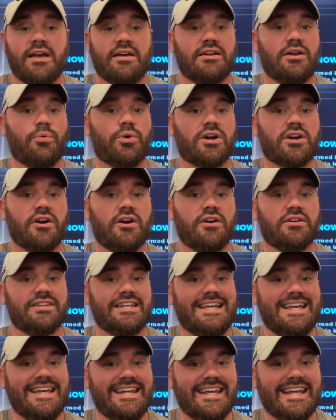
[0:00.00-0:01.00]
Now, we're
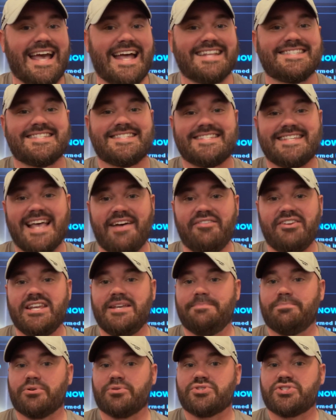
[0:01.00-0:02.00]
currently hitting at
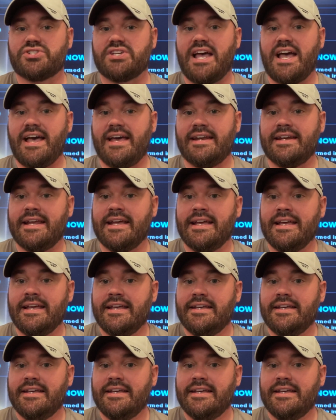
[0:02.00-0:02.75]
70%,